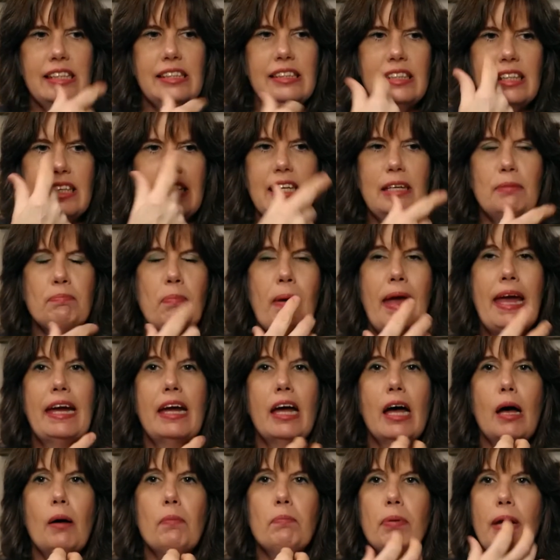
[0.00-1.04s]
CC
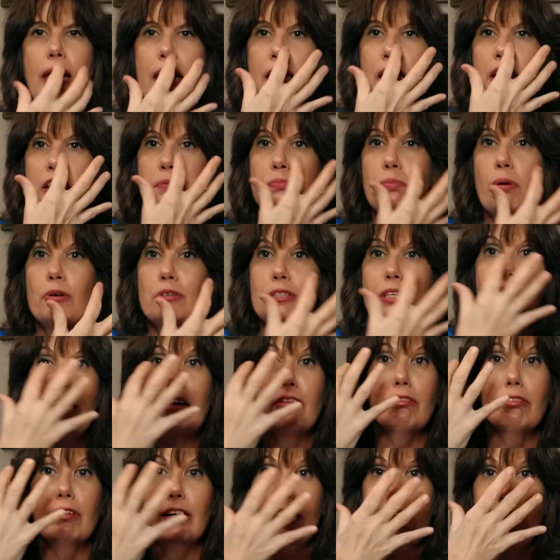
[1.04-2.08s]
makeup, and it's supposed to like
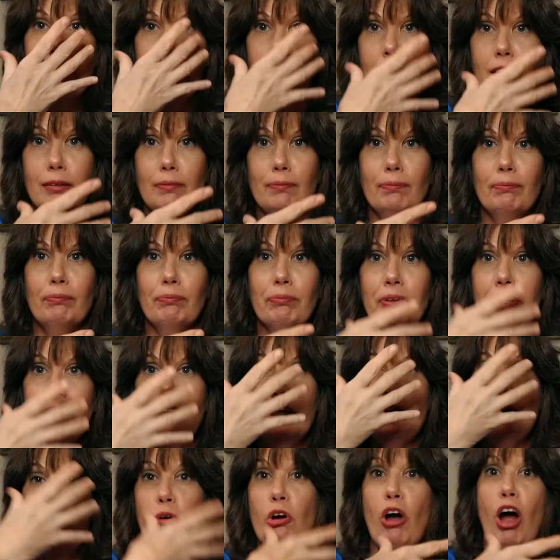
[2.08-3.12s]
um,
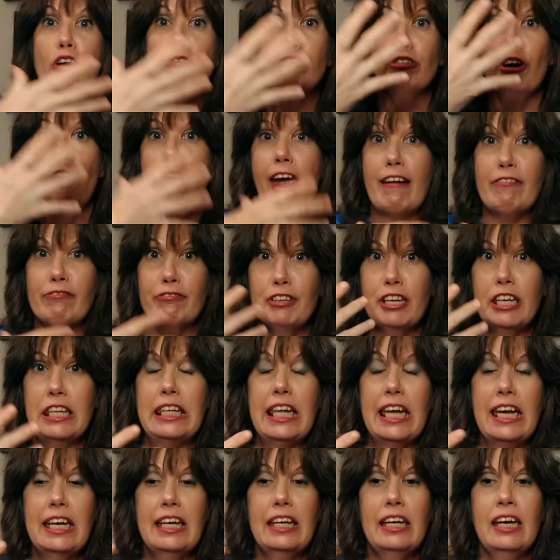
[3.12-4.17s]
you know cover
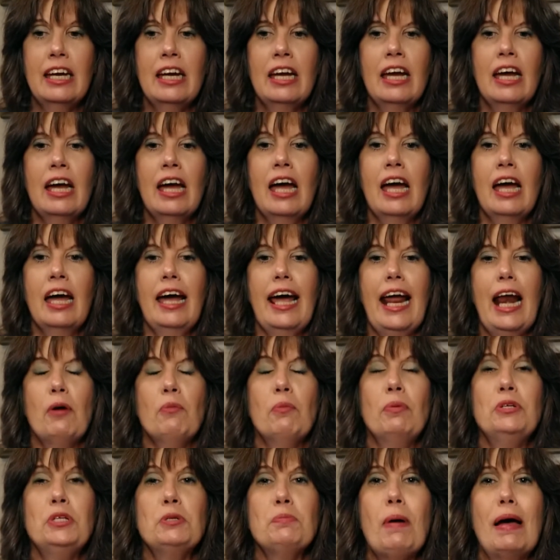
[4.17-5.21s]
everything. I
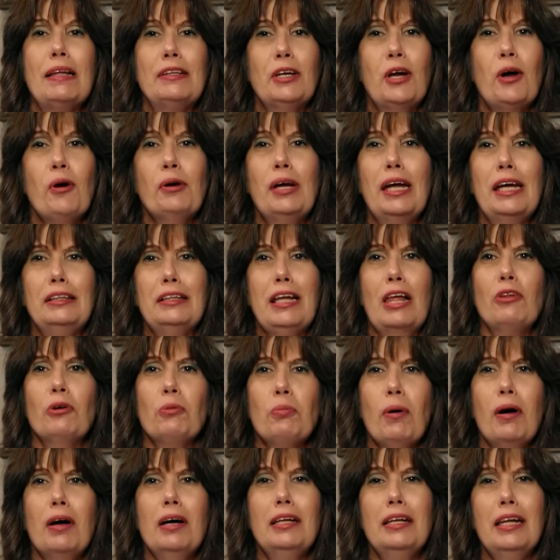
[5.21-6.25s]
went about to go get another
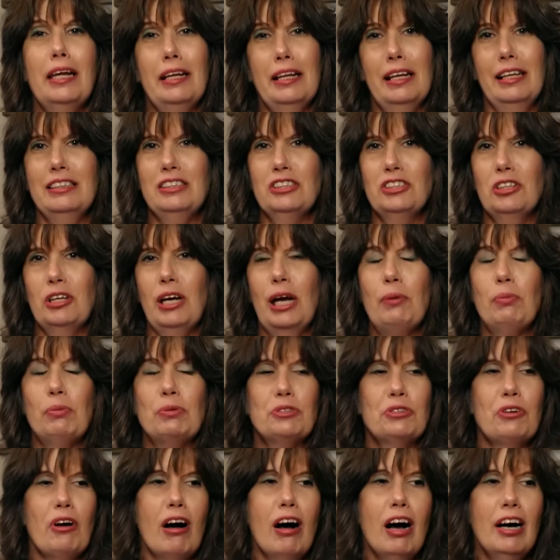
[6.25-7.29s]
one, and it
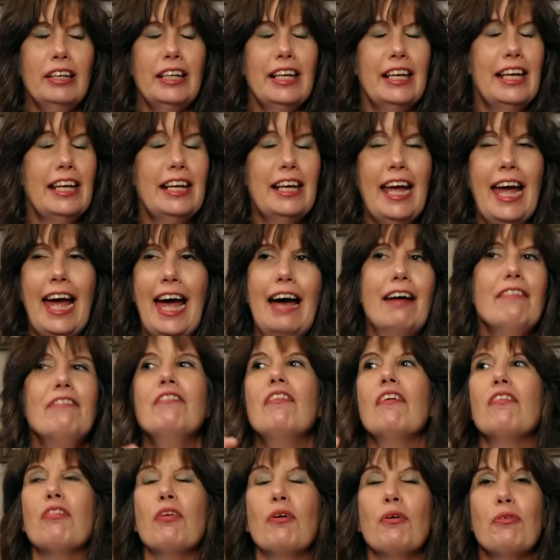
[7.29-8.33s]
was gone. It didn't have
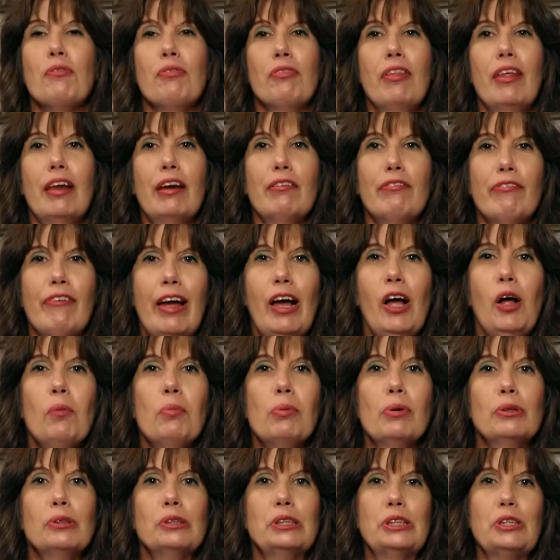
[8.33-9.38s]
the
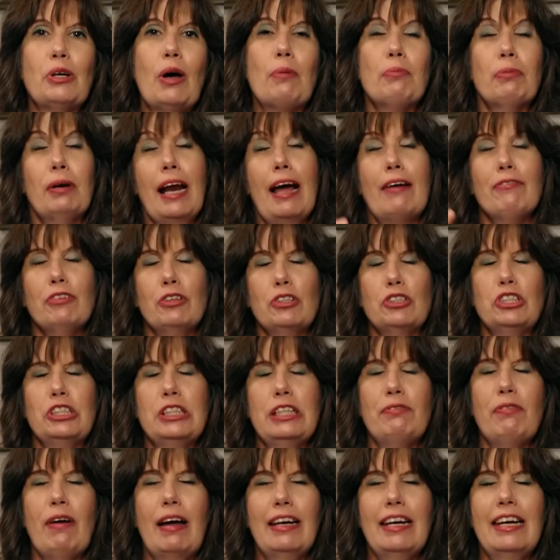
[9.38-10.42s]
available, so I'm gonna have to
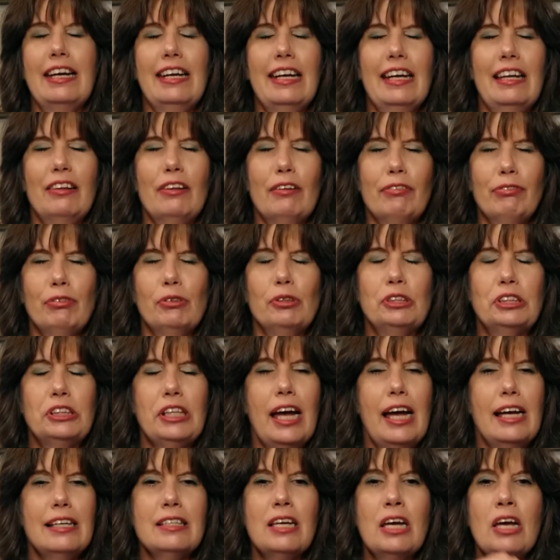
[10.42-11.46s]
see if I can get the full
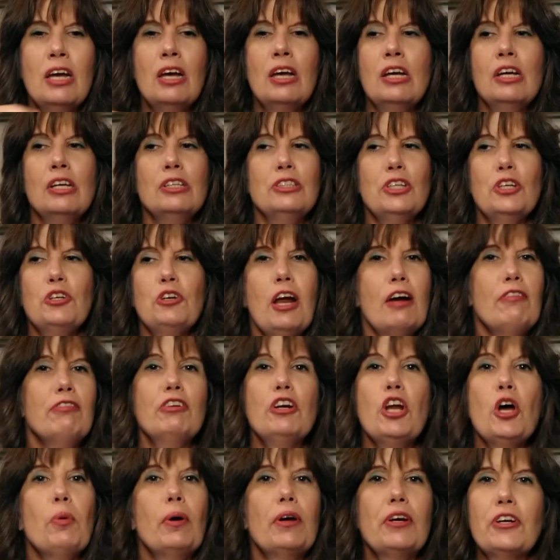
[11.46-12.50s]
size. So you never
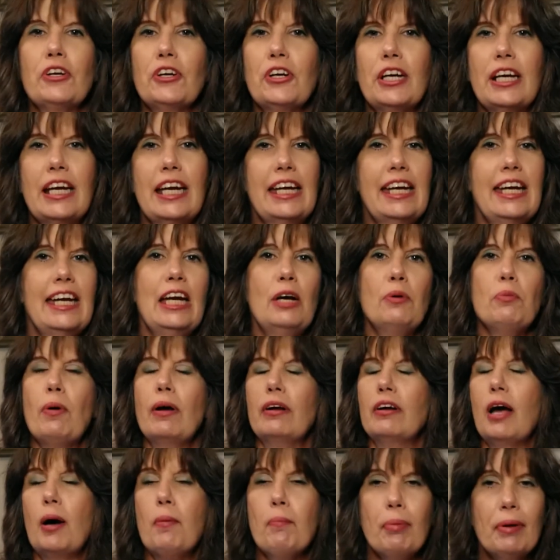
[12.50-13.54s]
know what you're gonna get,
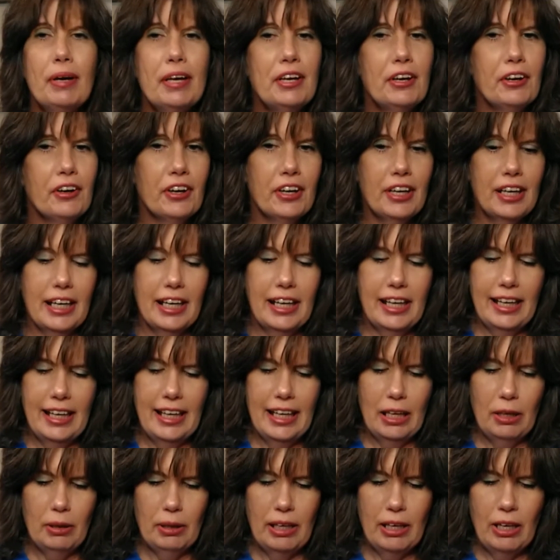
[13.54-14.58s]
what company you're gonna
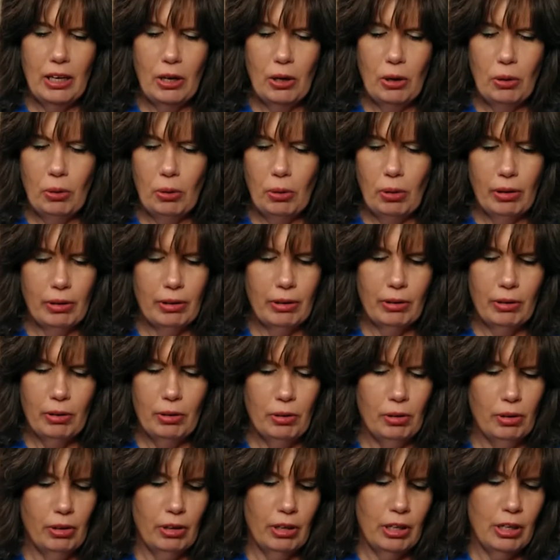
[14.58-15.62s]
get, you know, and
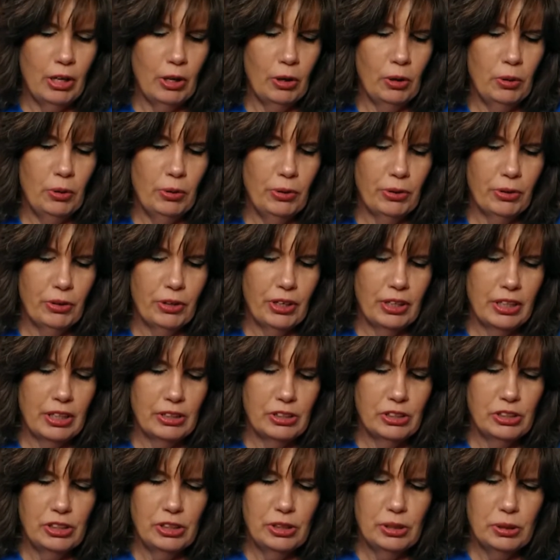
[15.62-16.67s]
you know who they're
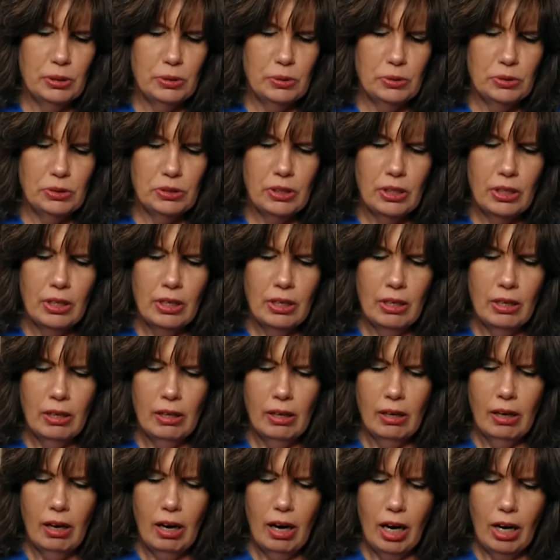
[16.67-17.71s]
gonna choose.
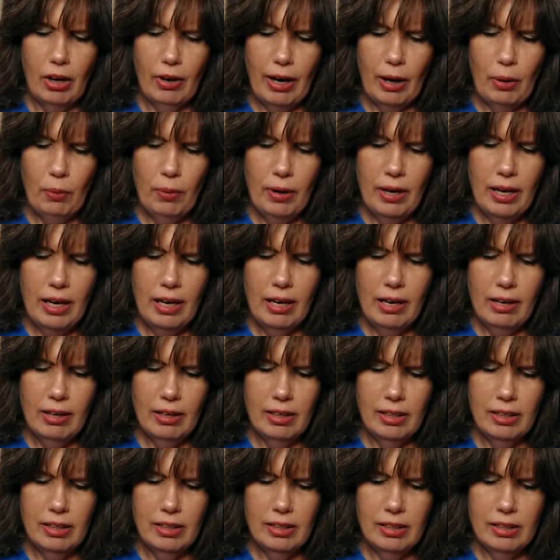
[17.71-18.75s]
All right, where
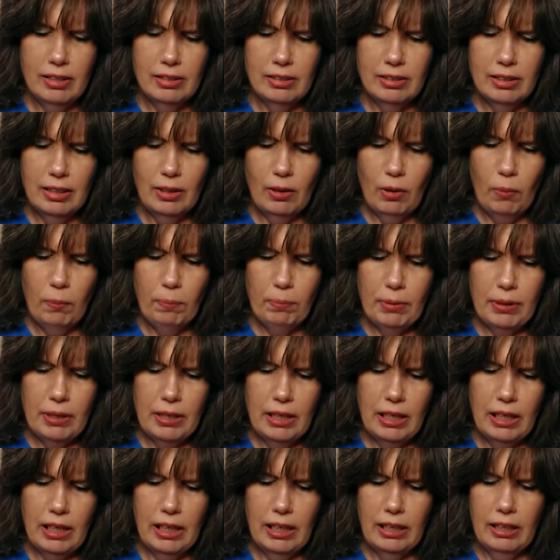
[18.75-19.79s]
is the
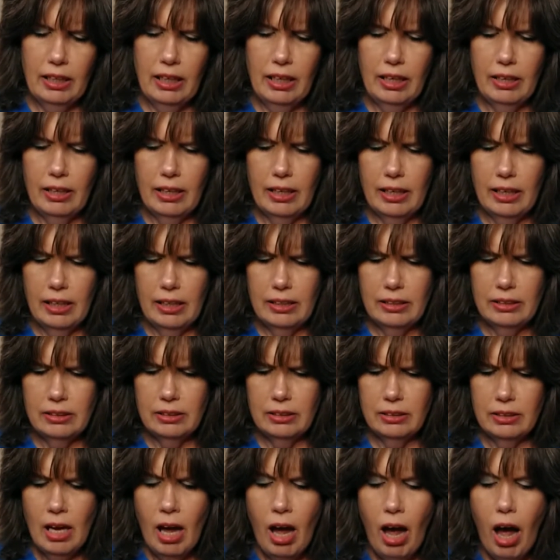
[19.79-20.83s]
opening? There it is.
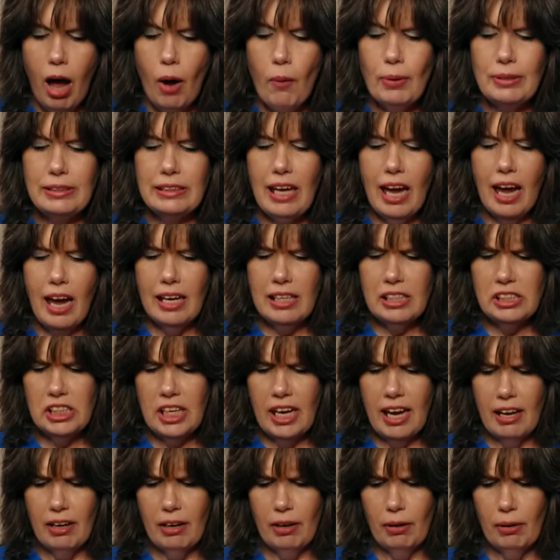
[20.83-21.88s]
Oh, it's
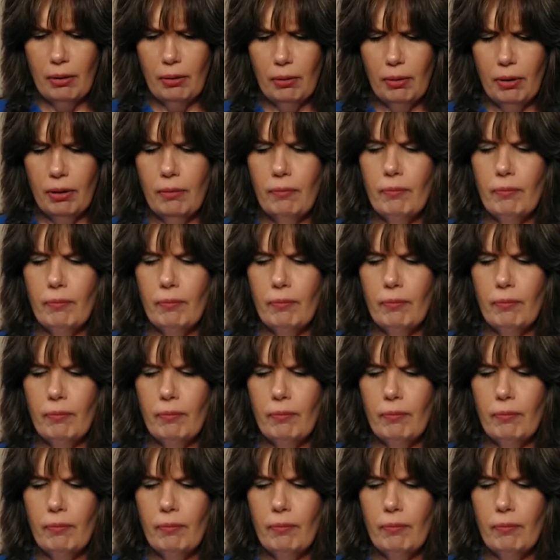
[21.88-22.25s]
eyeshadow.